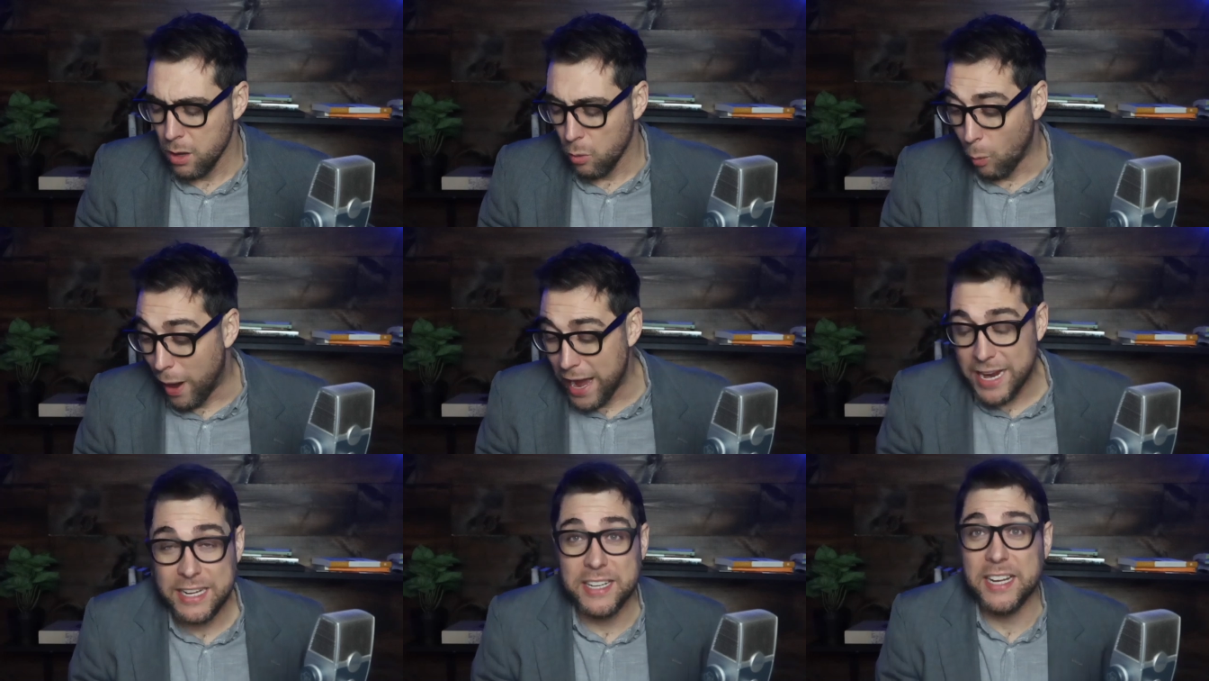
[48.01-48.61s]

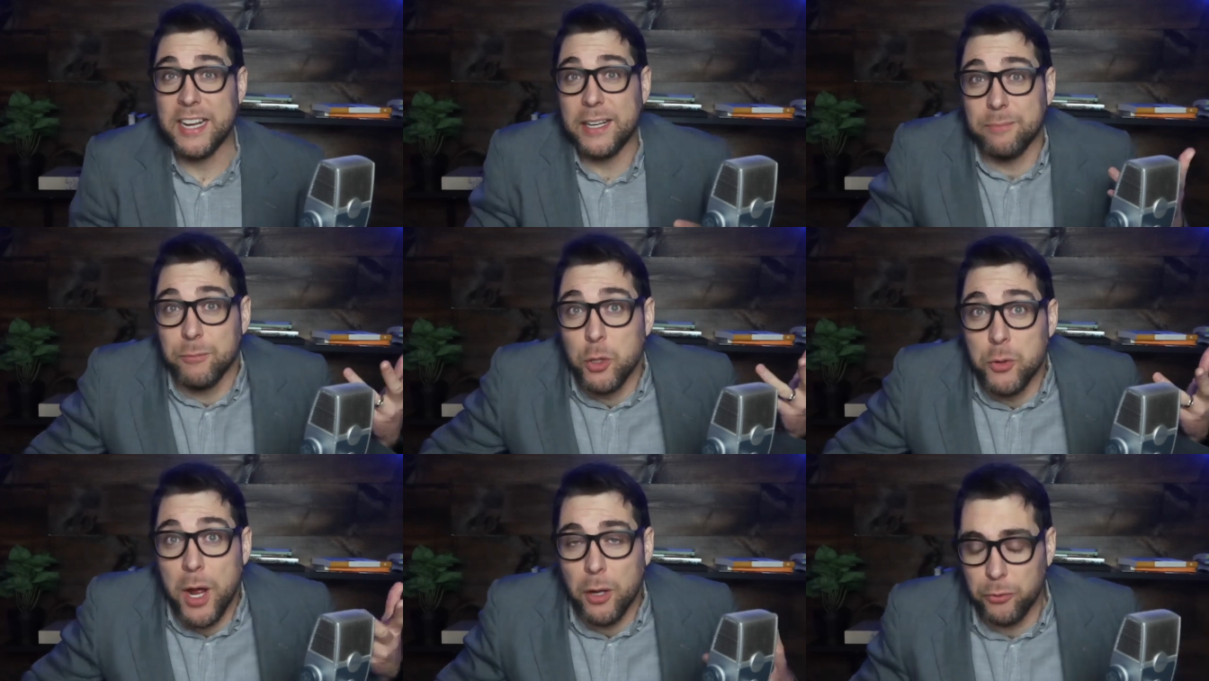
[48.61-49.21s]
Why he did it,
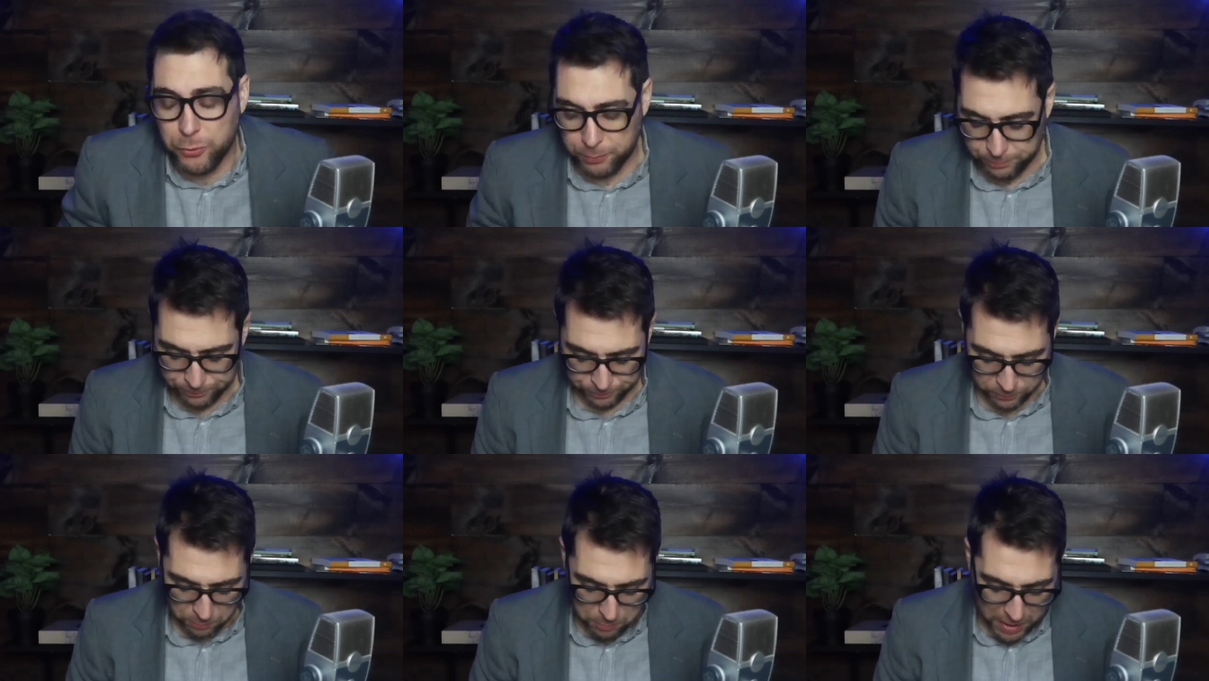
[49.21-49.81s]
who knows?
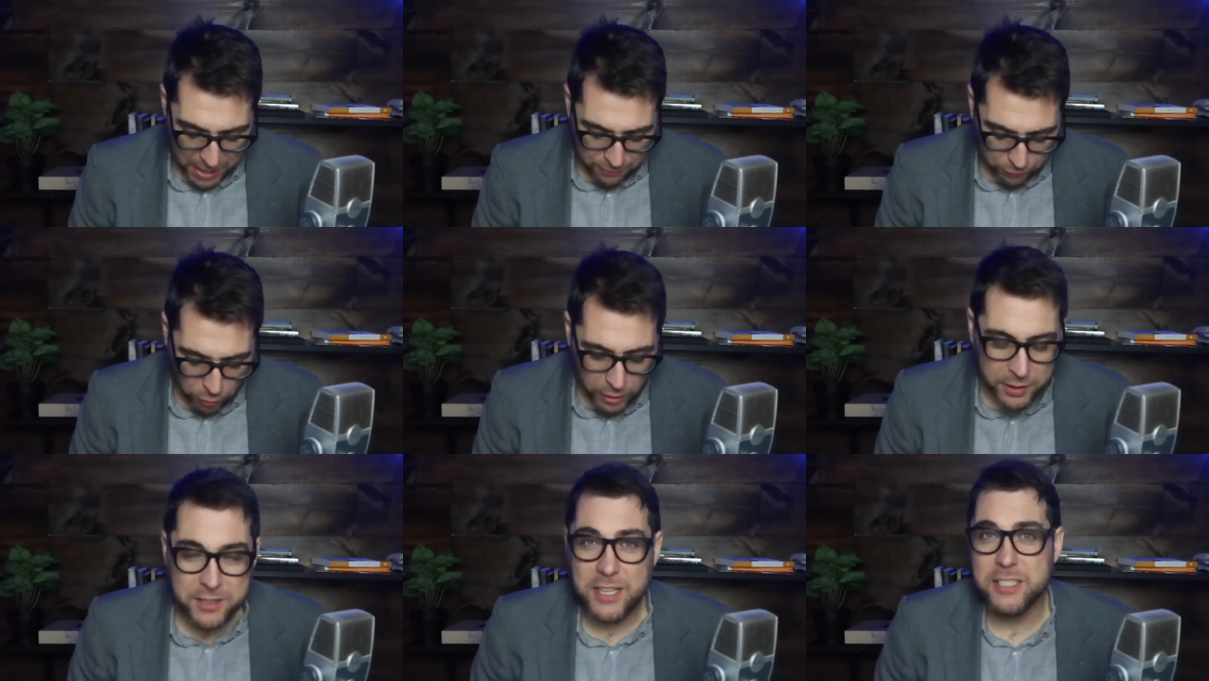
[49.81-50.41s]
But for
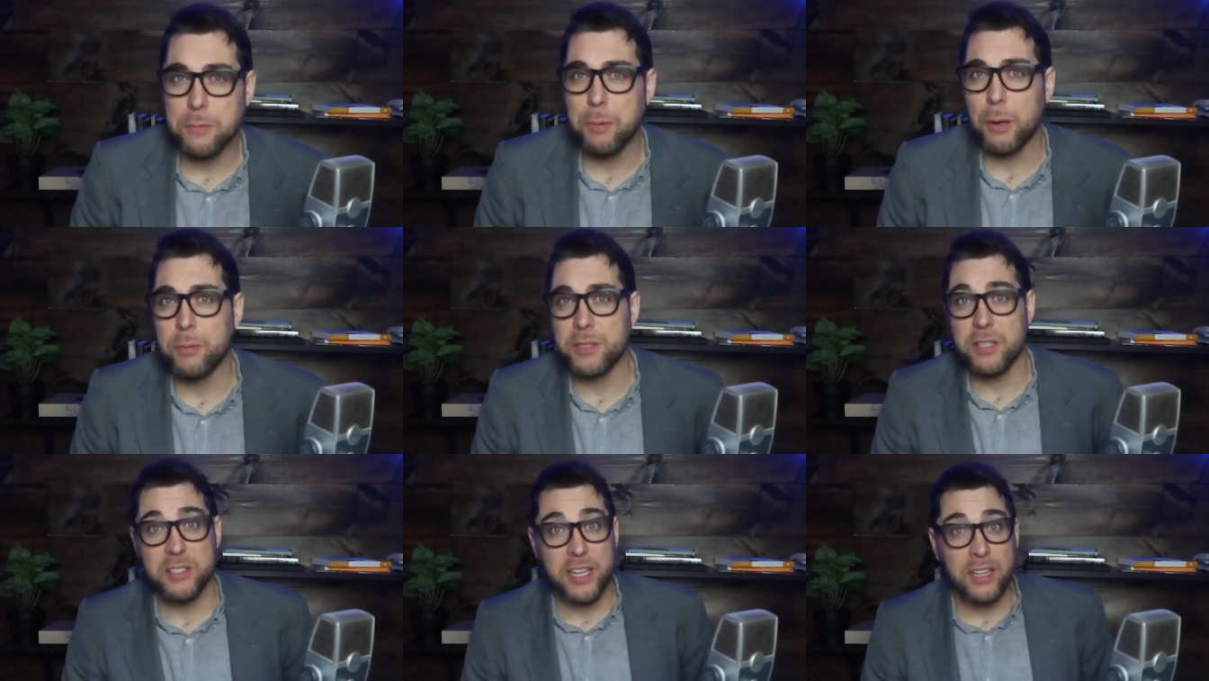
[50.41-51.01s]
all intents and
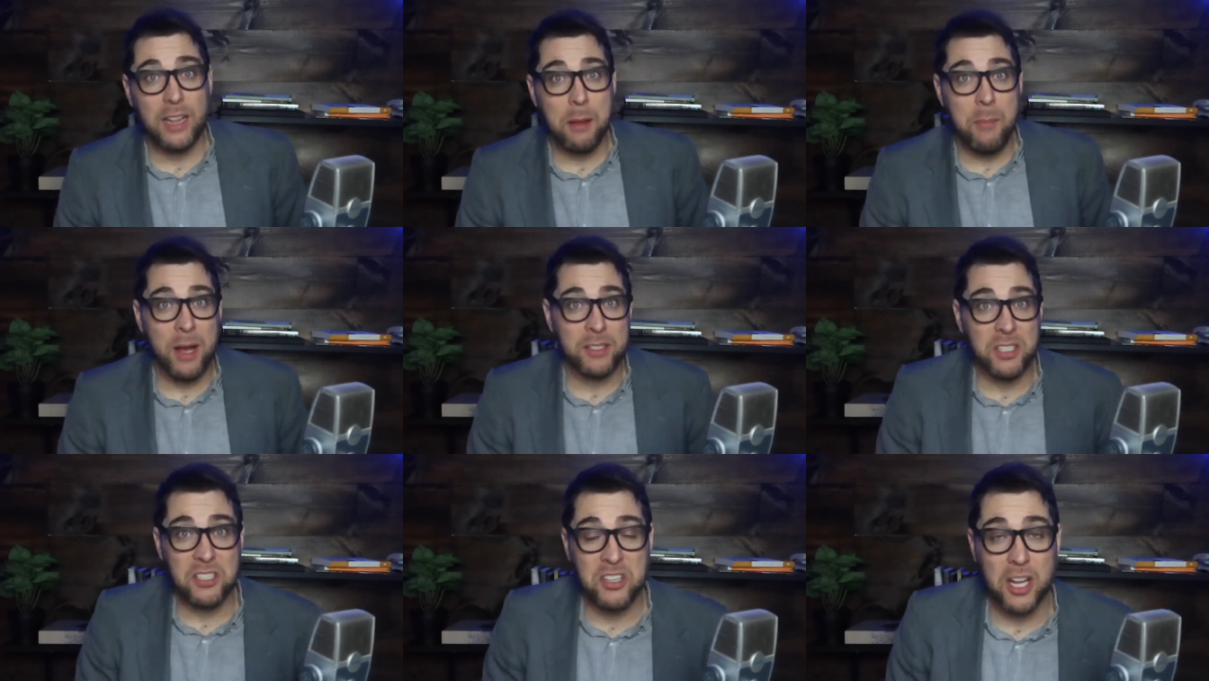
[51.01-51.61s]
purposes, Elon
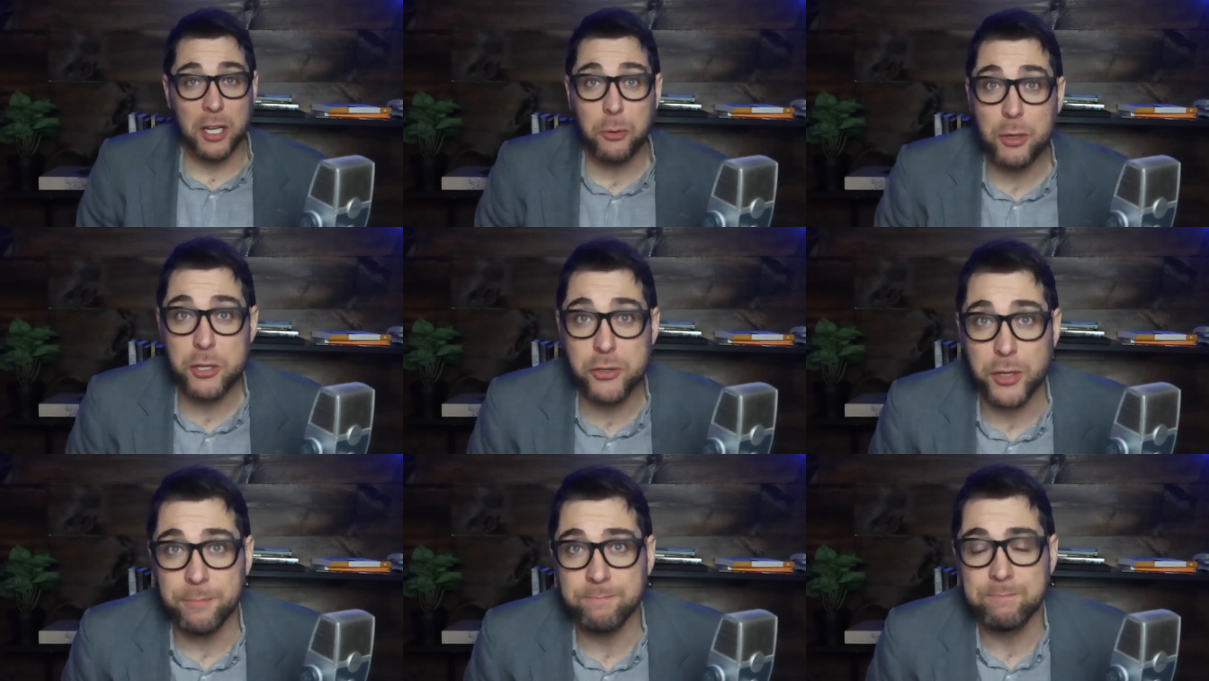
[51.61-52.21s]
Musk is not a
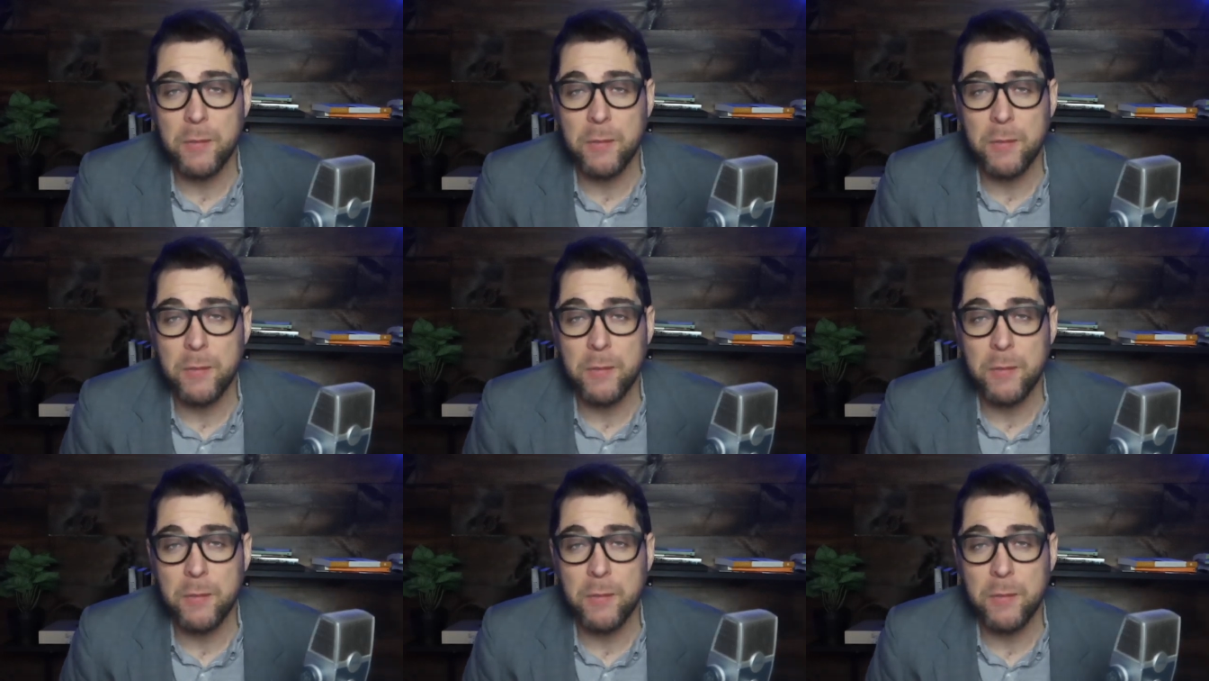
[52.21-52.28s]
Christian.